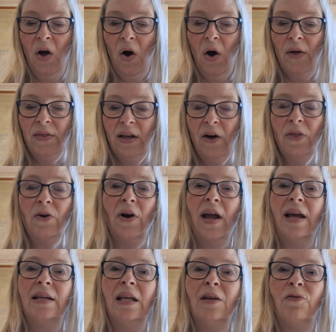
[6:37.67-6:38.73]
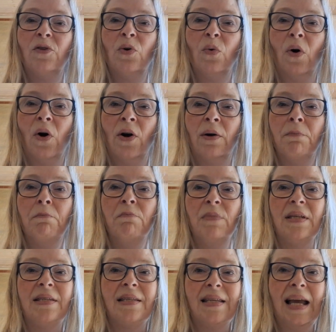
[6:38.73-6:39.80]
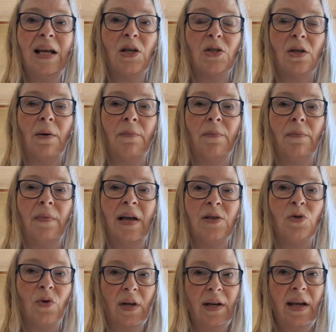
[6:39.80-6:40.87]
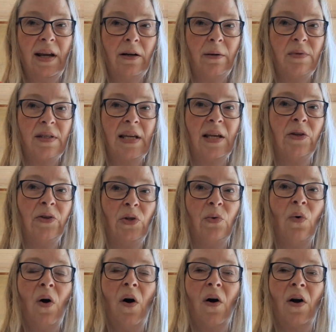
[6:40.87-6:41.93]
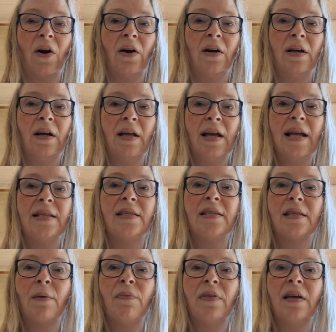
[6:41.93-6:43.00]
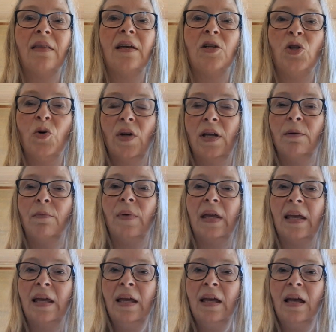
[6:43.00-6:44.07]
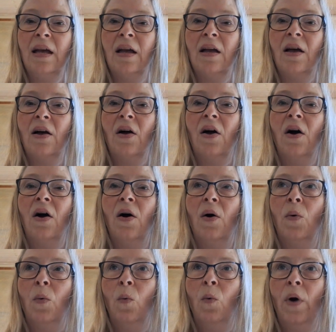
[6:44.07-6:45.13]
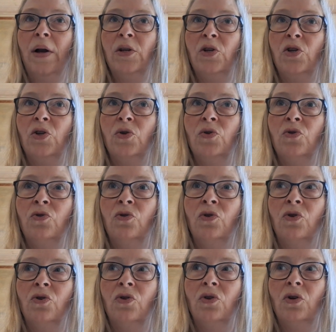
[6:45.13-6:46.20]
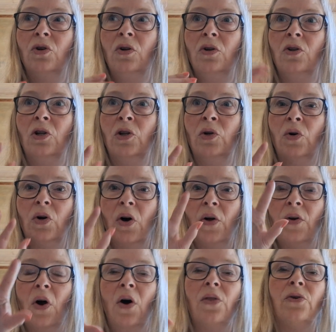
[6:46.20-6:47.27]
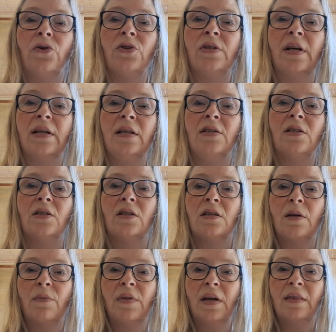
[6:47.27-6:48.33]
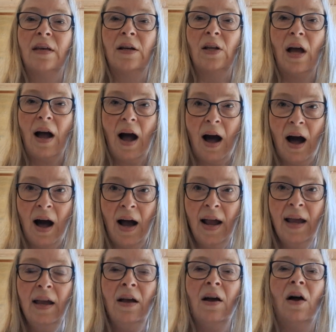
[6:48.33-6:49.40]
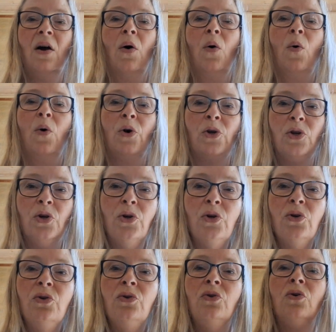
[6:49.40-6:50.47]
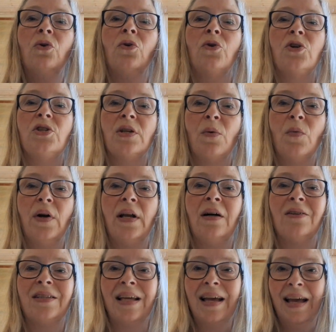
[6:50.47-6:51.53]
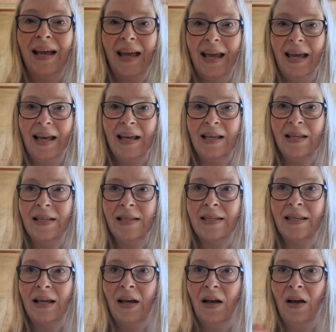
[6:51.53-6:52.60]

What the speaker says: On the other hand, if you are mistænksom, as you can hear, I'm saying you are, it's something that you can be when you look on others. That is something that I or you or someone else is